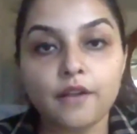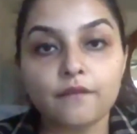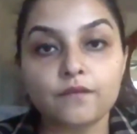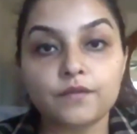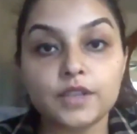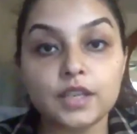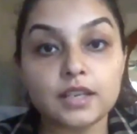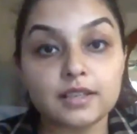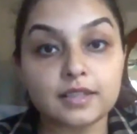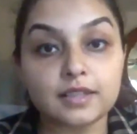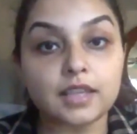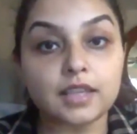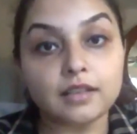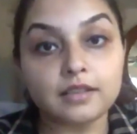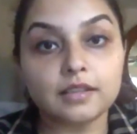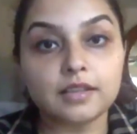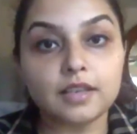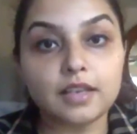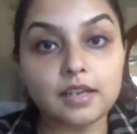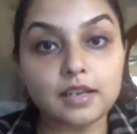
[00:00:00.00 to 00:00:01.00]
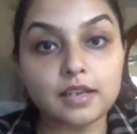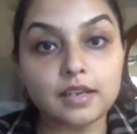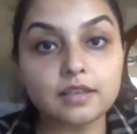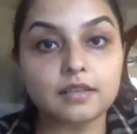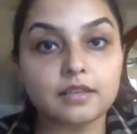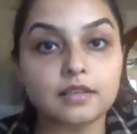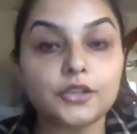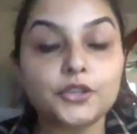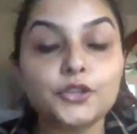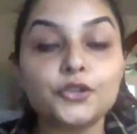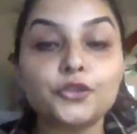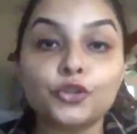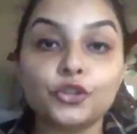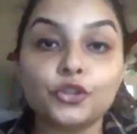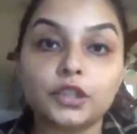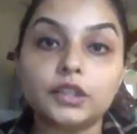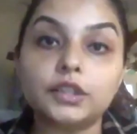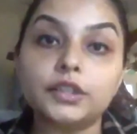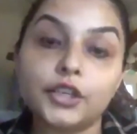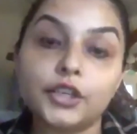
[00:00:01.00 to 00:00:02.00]
the essence is you
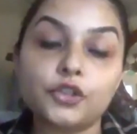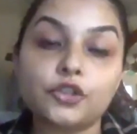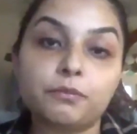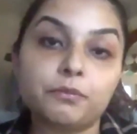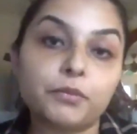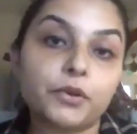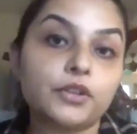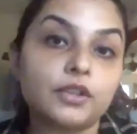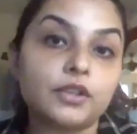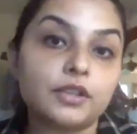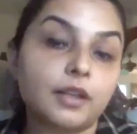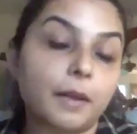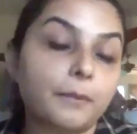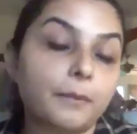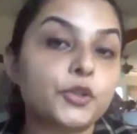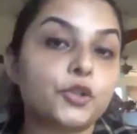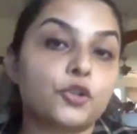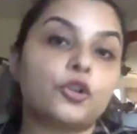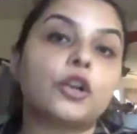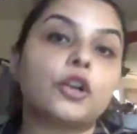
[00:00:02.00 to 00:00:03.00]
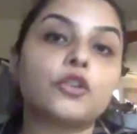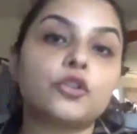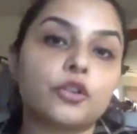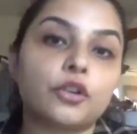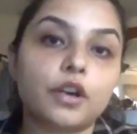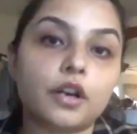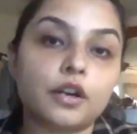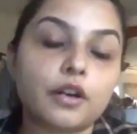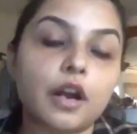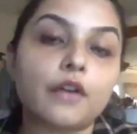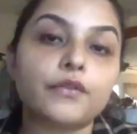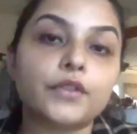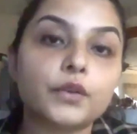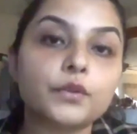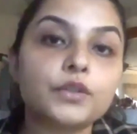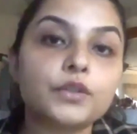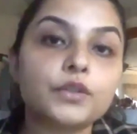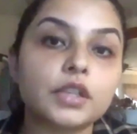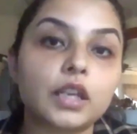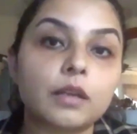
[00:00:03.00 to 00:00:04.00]
still need to put some structure around
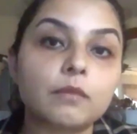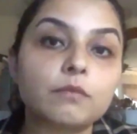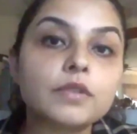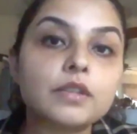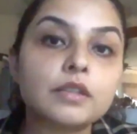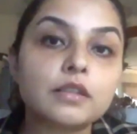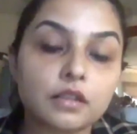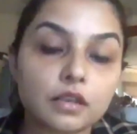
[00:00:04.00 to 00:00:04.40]
those teams,